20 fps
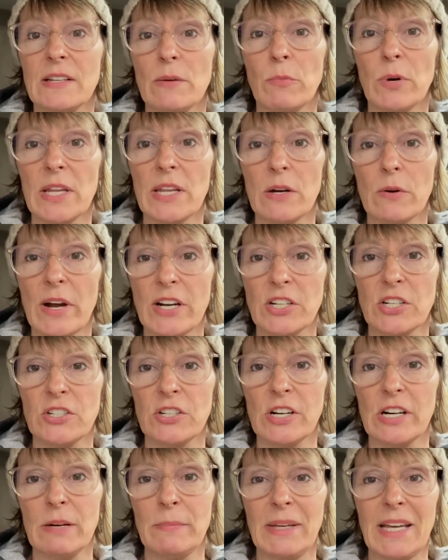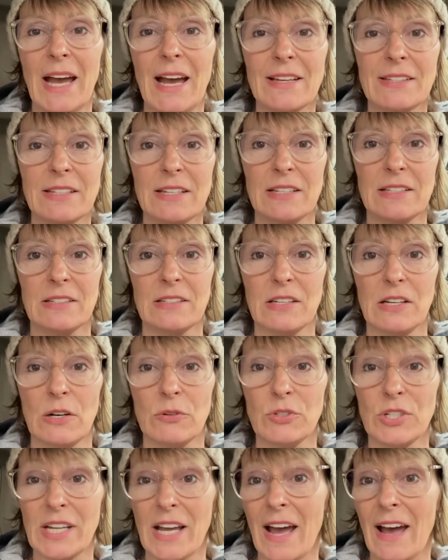And one of the questions you're going to be asked is, you know,
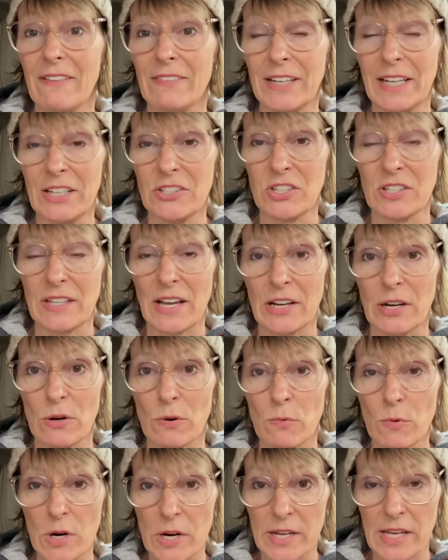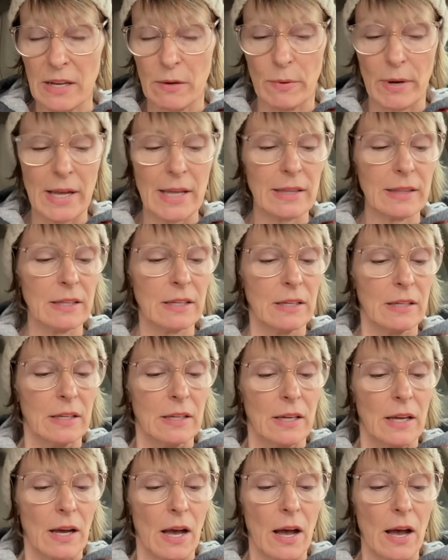do you have an agent that you're working with?
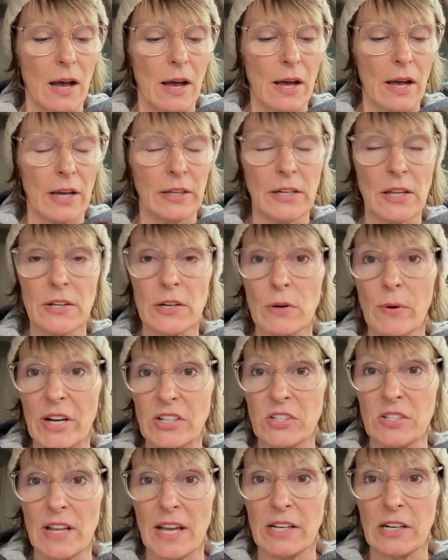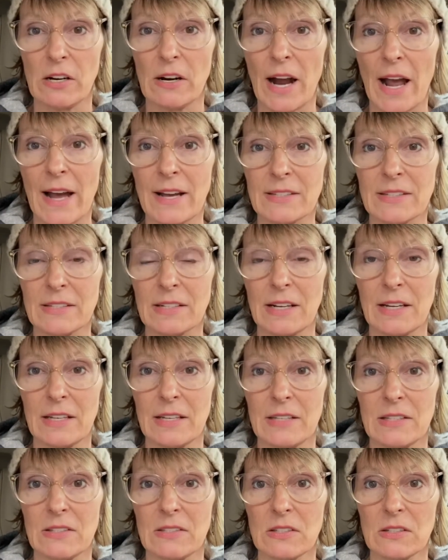Uh, another question that you're asked
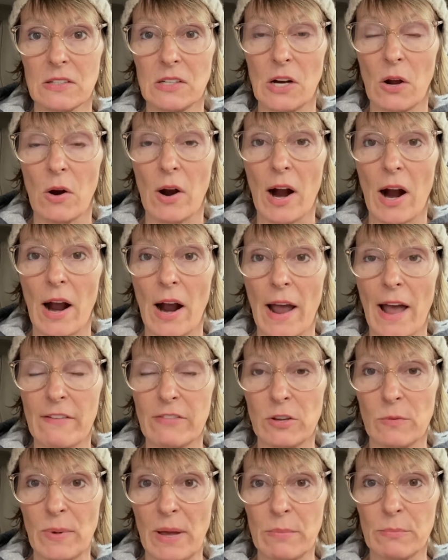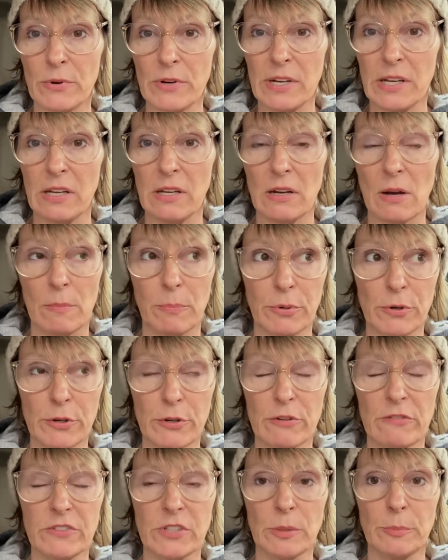is, you know, have you been
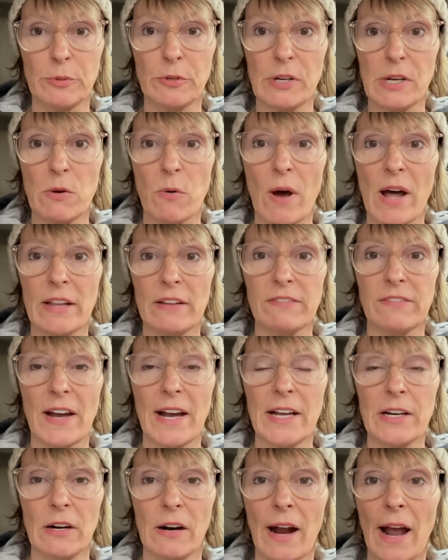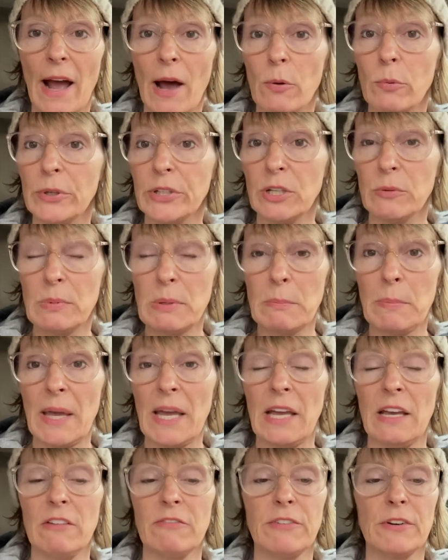pre-approved or pre-qualified or how will you be
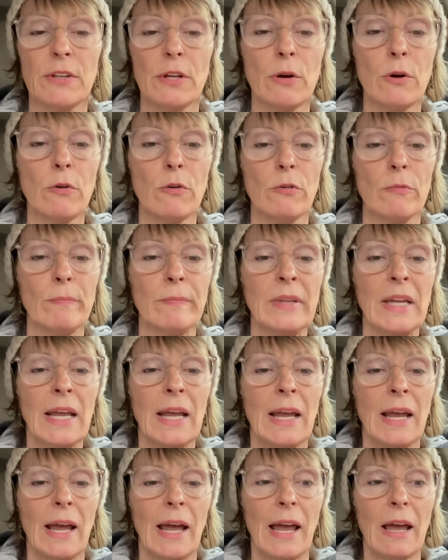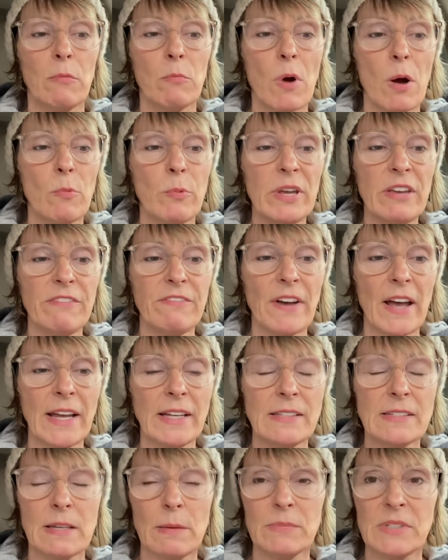paying for the home? And what we
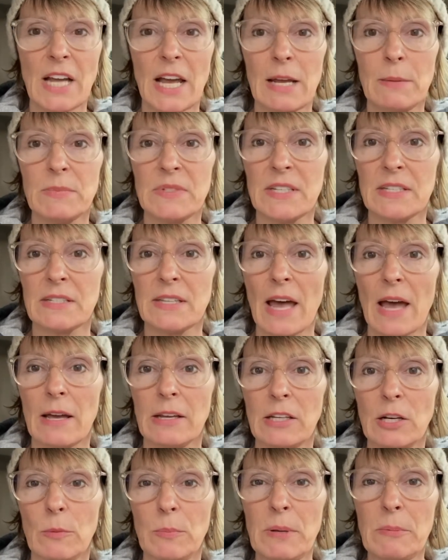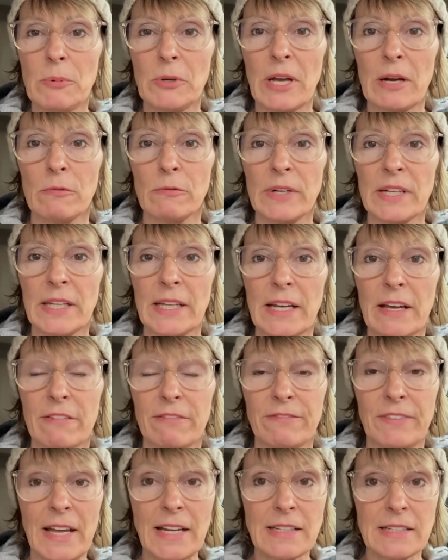find sometimes is that, you know, people get really
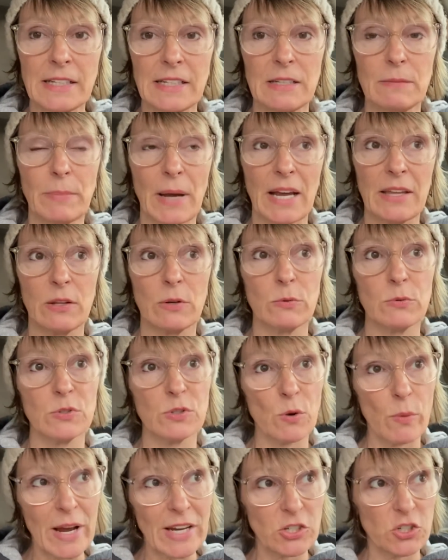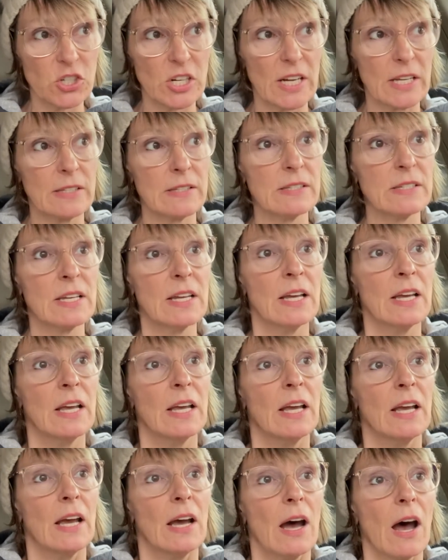offended by those questions.
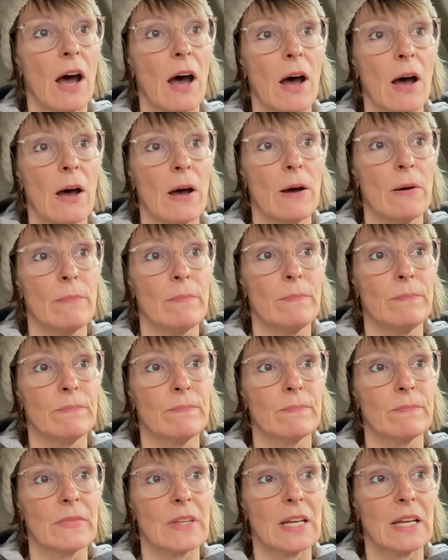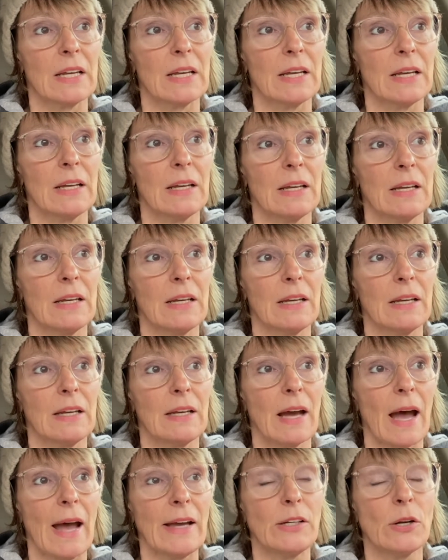Um,
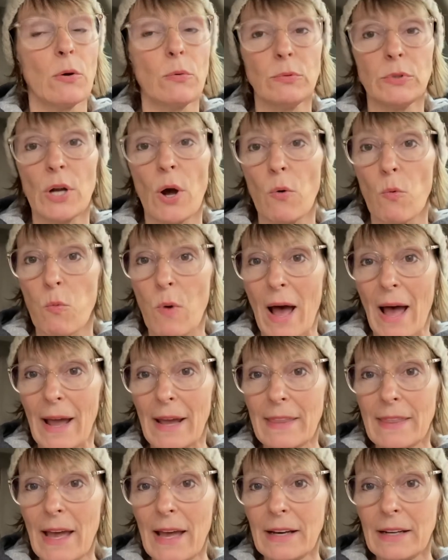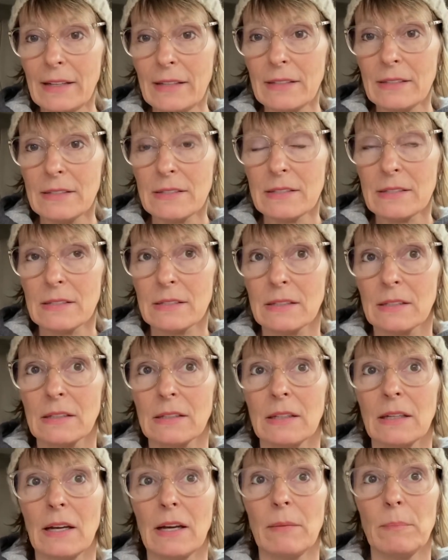I don't know why that is
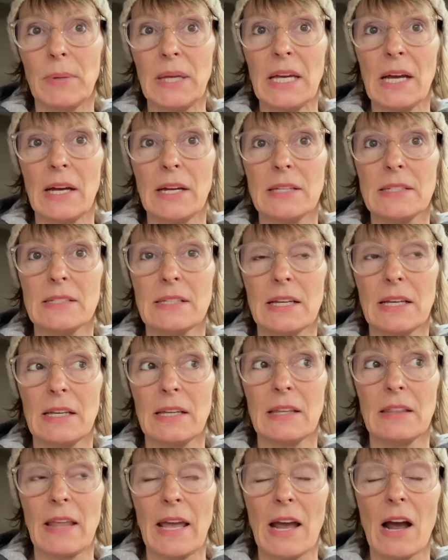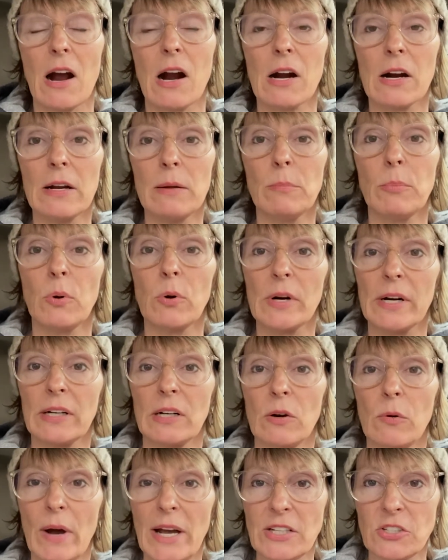because they are
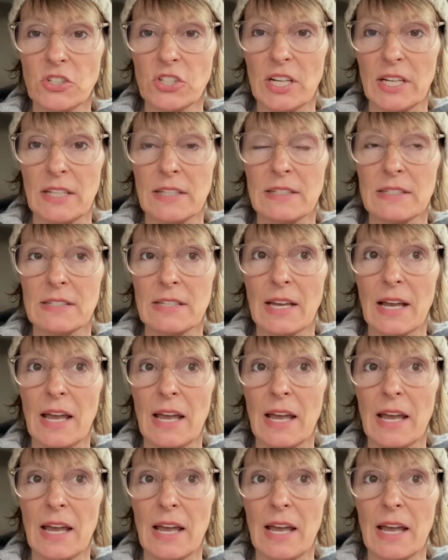important questions.